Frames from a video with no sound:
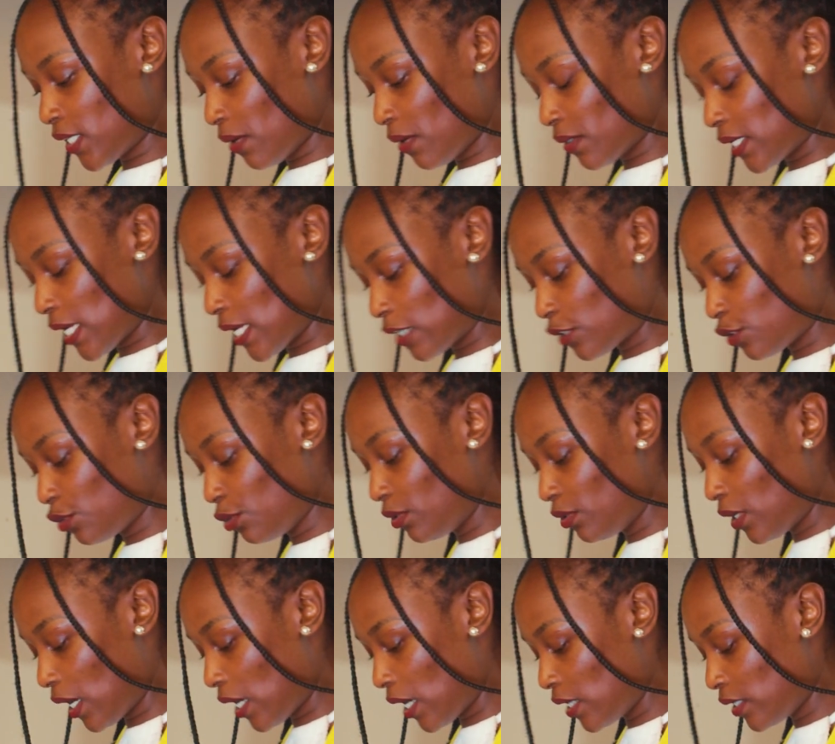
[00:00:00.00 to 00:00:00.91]
That was like
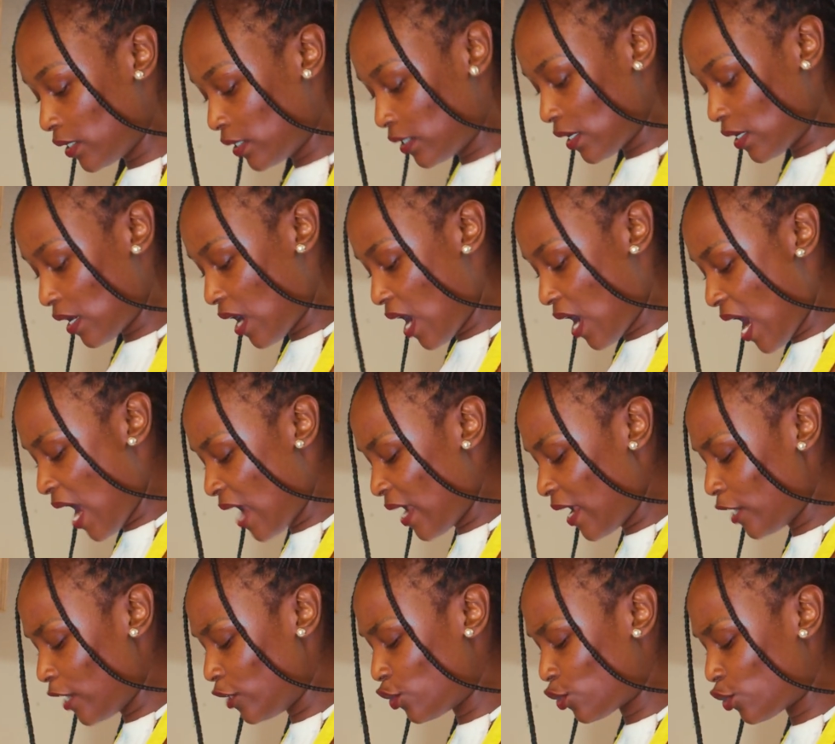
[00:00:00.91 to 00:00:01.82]
2 days. I
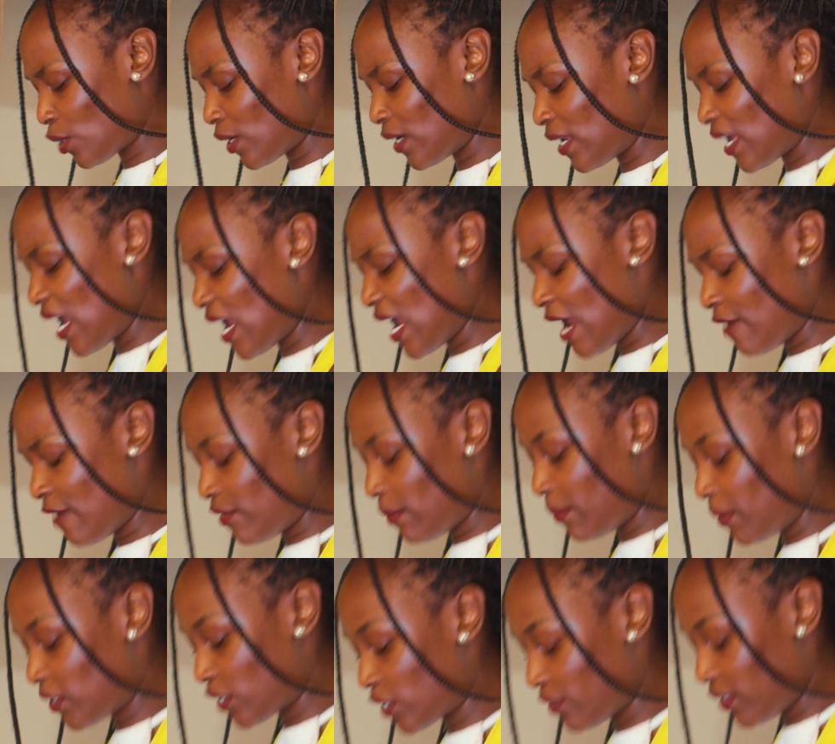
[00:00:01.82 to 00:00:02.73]
enjoyed every
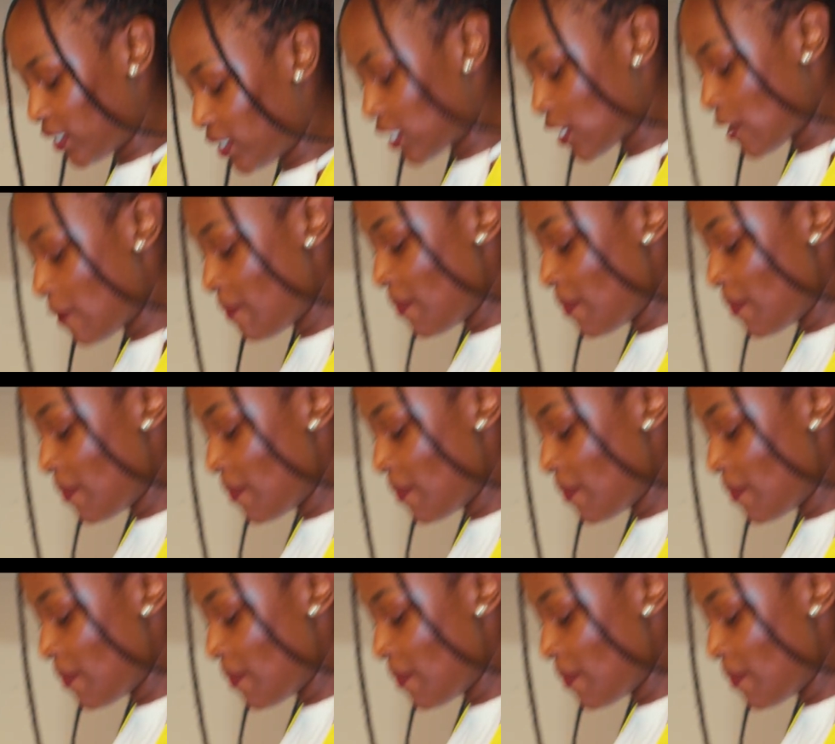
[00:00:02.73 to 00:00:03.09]
bit of it.